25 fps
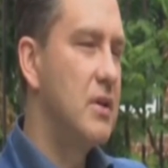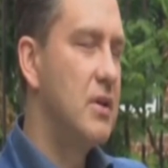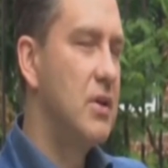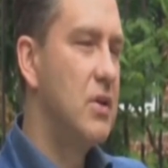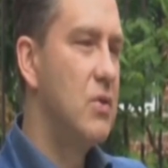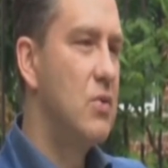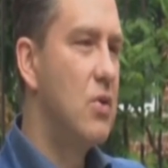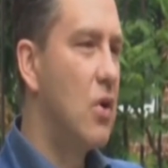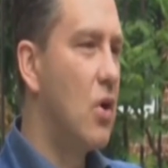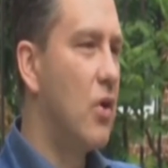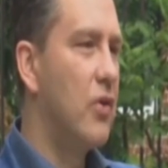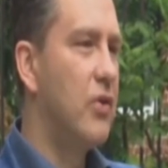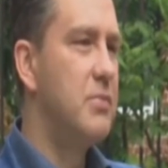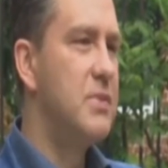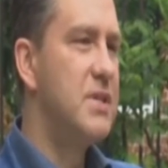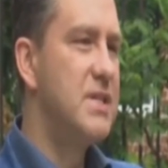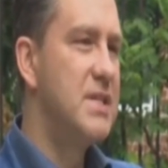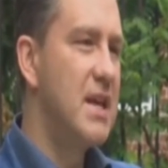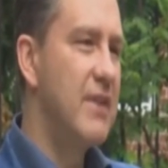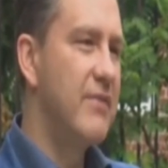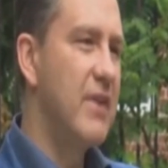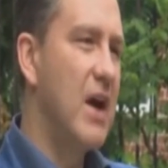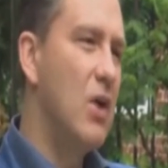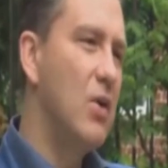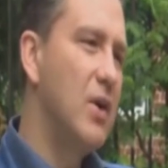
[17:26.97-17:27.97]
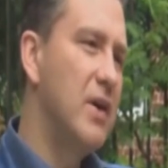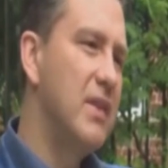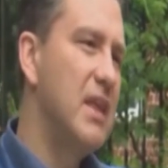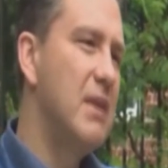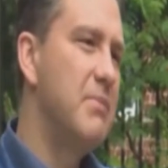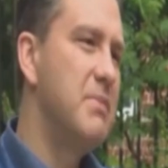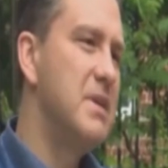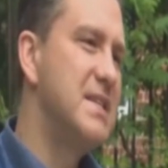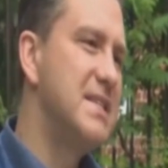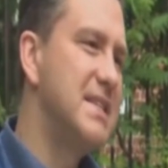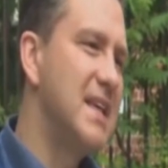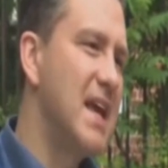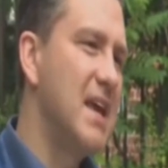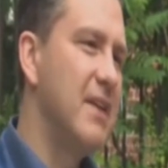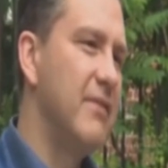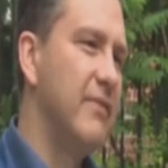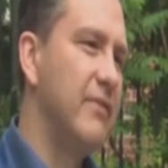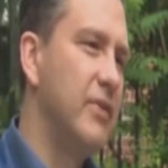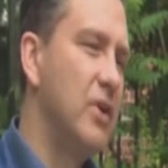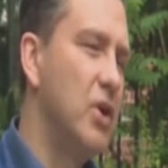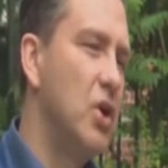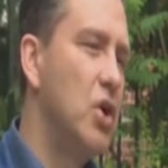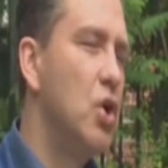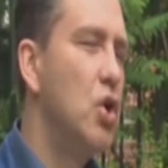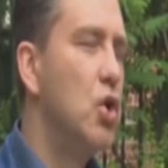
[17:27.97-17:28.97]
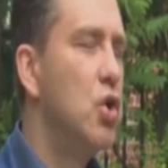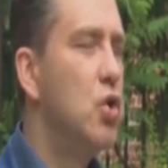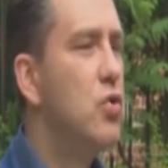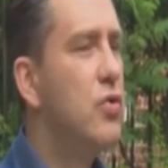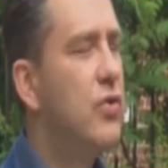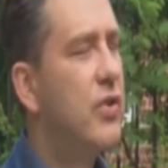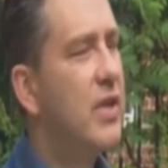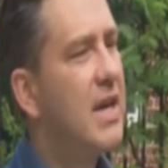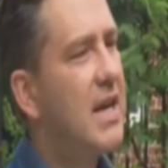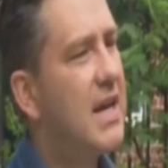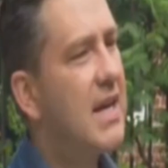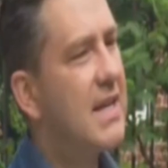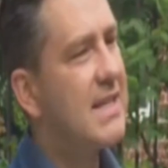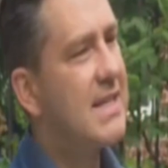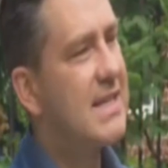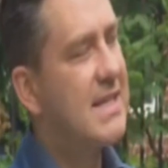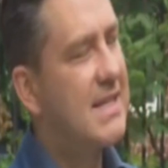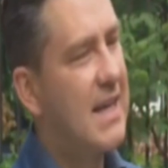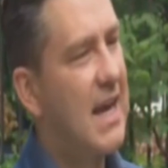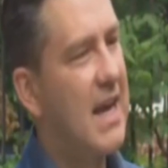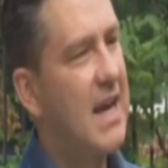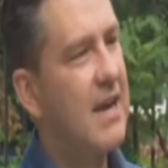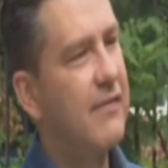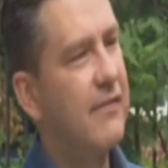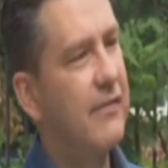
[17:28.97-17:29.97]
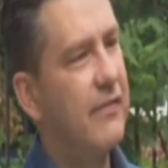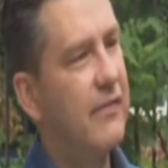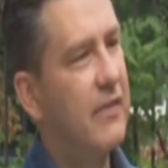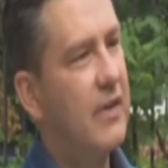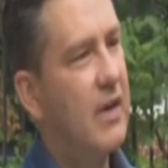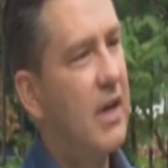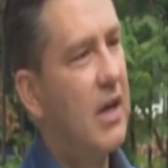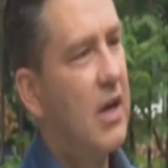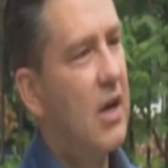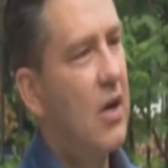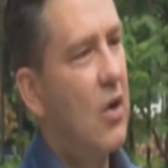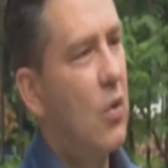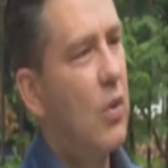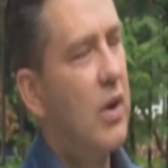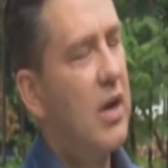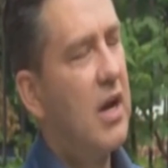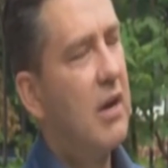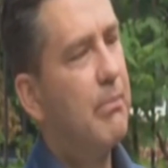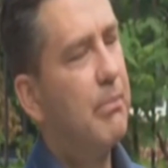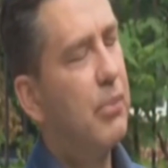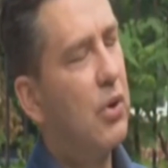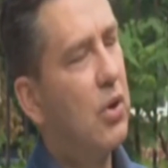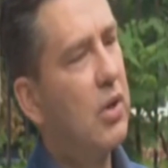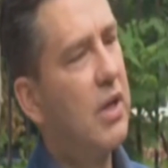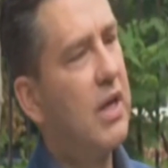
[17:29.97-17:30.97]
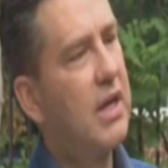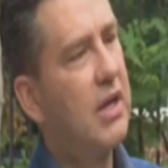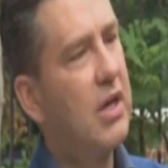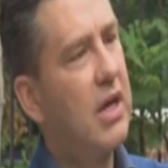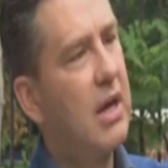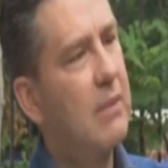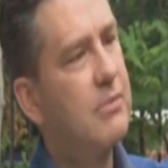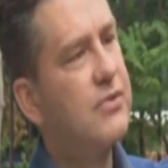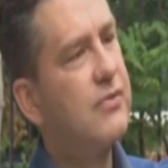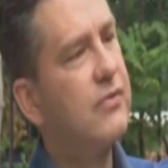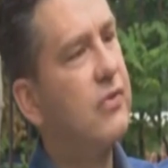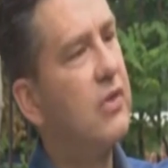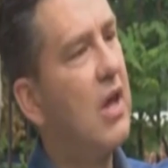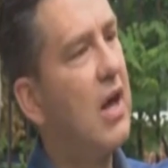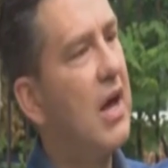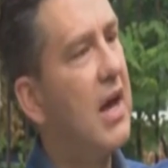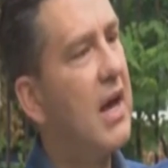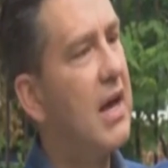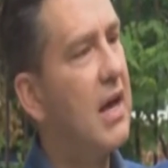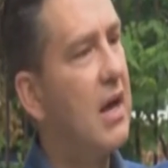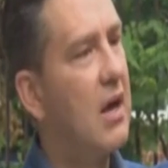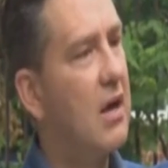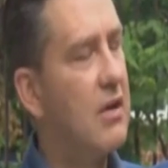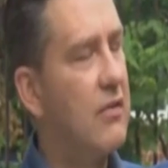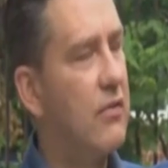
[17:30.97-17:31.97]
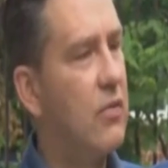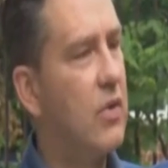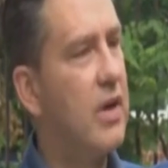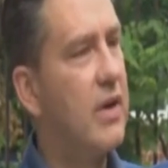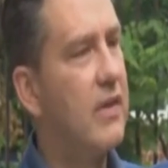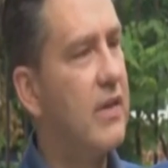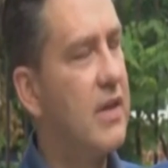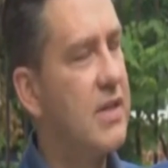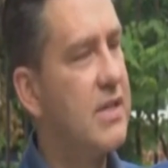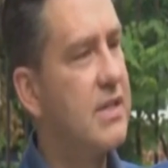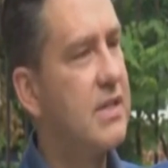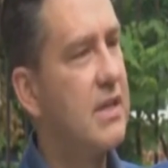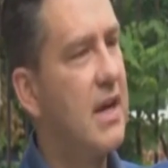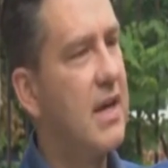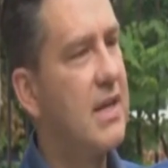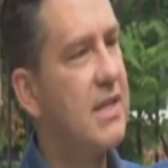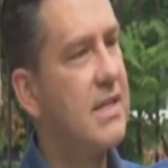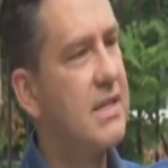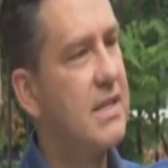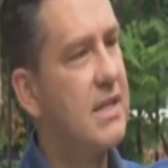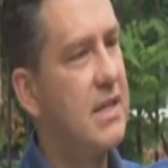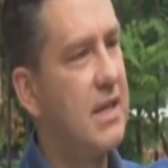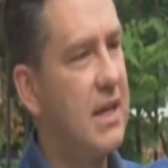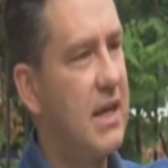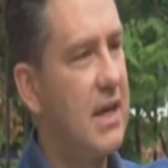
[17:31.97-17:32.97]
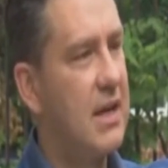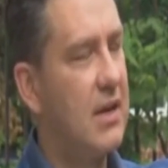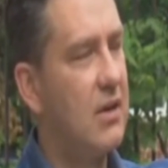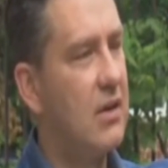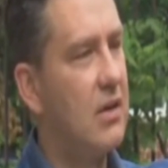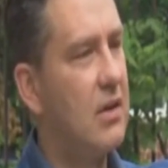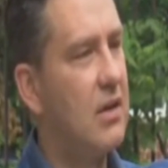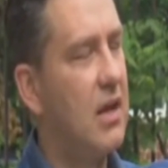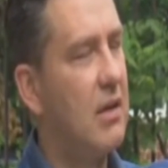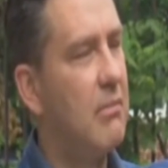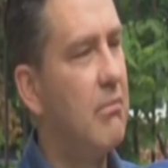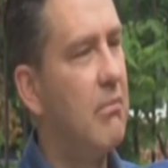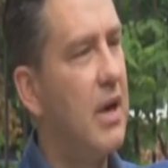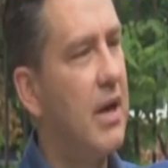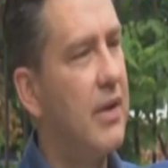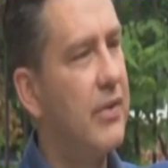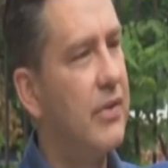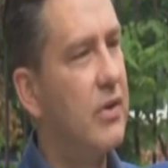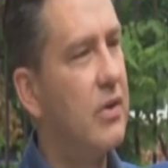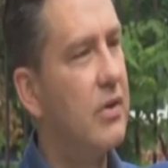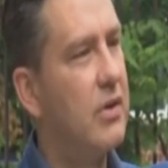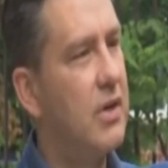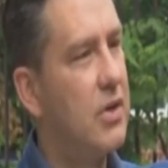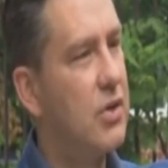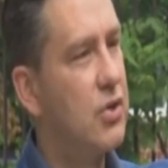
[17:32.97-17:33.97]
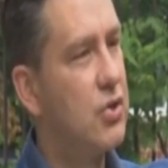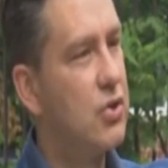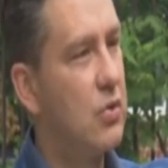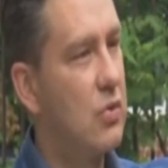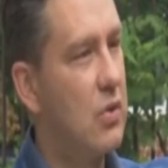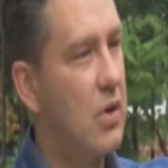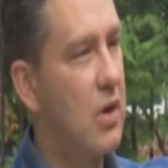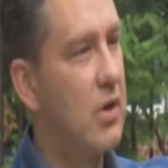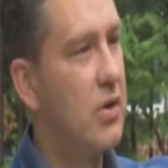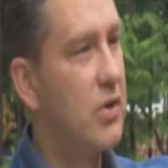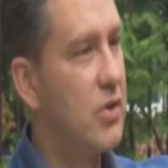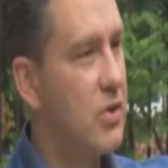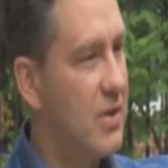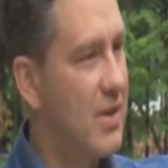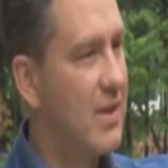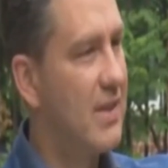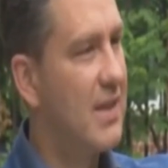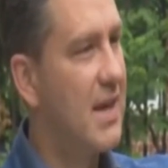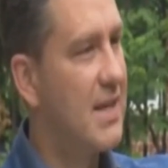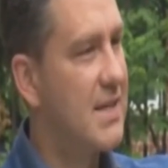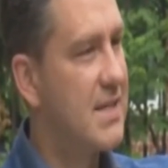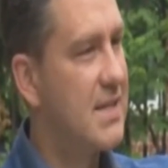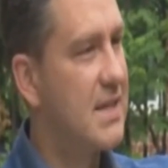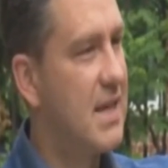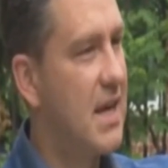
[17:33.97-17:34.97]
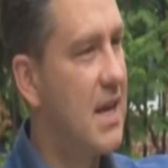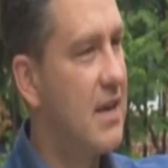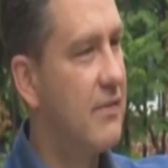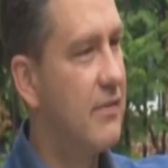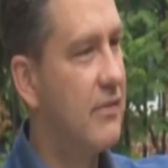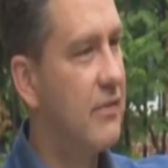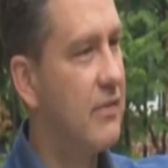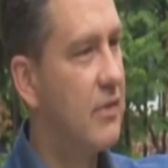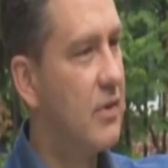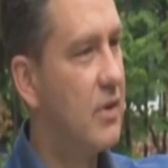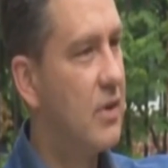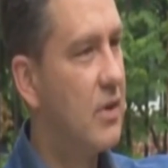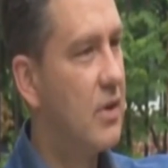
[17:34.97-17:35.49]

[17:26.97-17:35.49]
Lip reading: You call them safe. How can they be safe? You think it's safe when a bullet comes flying out of one of these sites to kill a mother in Toronto? Do you think that's safe?